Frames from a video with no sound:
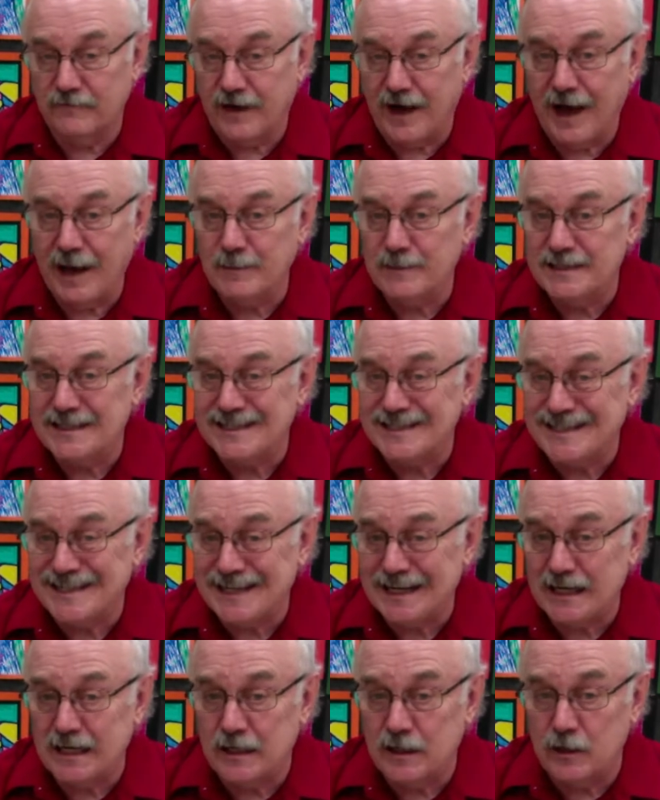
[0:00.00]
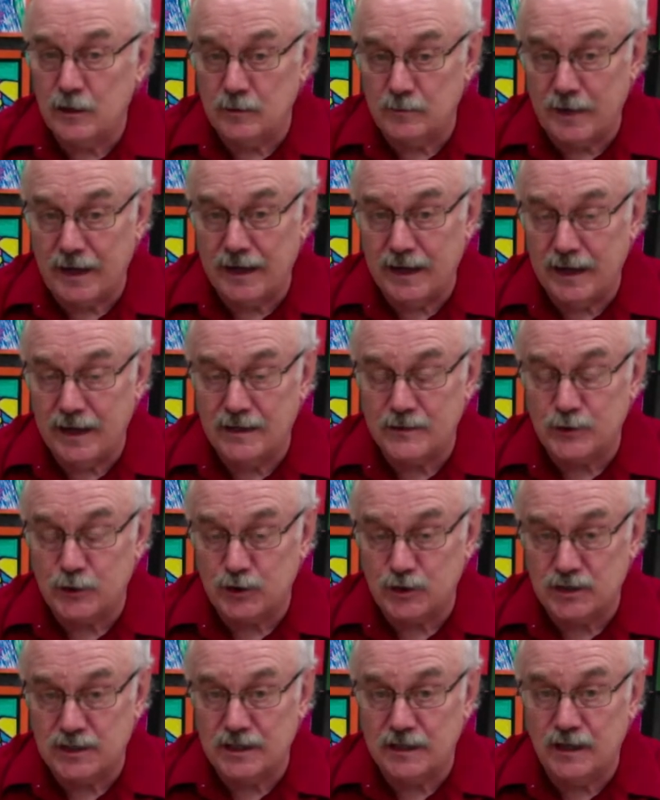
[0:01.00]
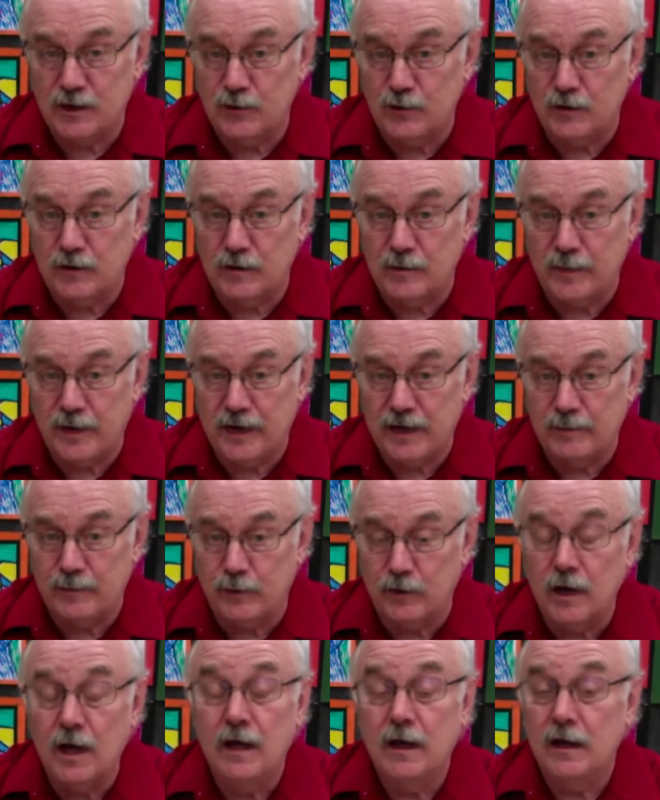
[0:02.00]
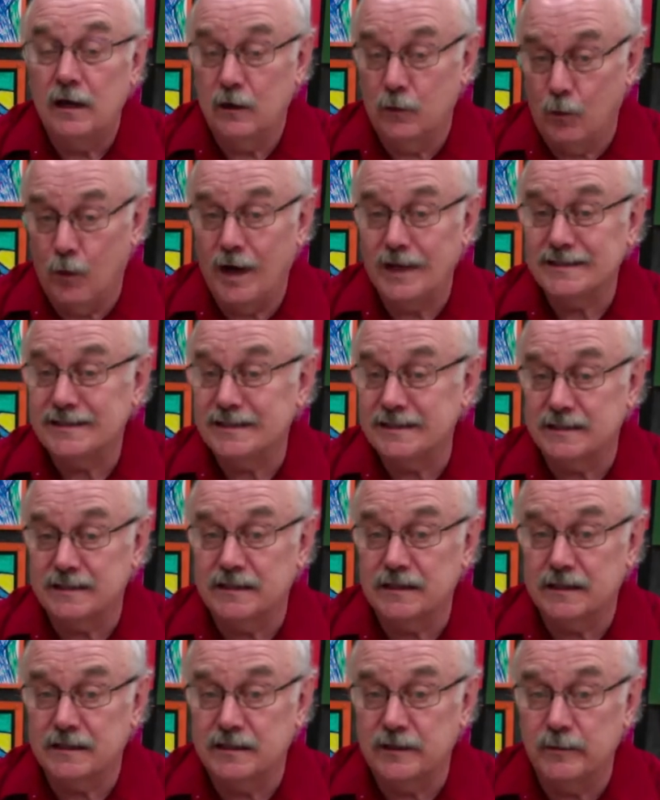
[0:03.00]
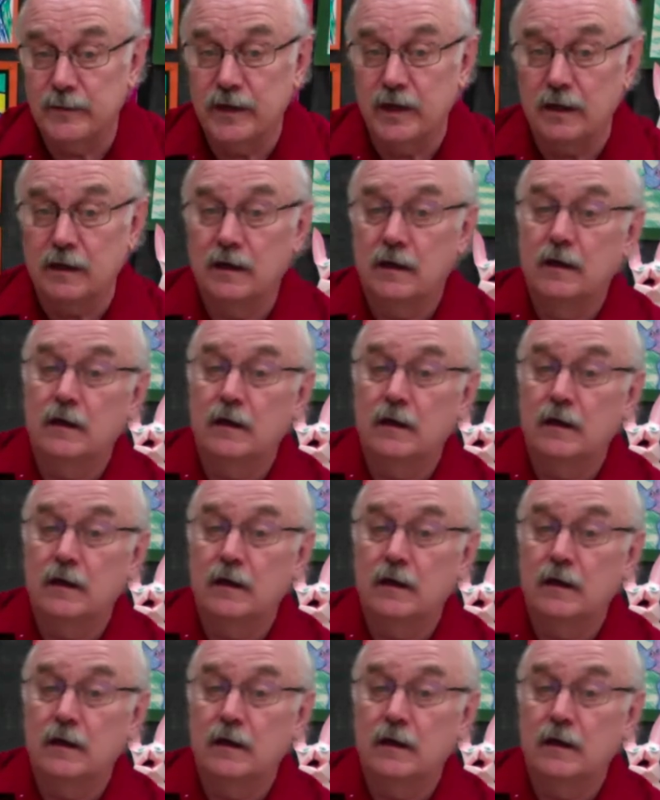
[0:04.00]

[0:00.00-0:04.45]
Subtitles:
I'm stickier, my hands are stickier than the paper, it wants to stick to me.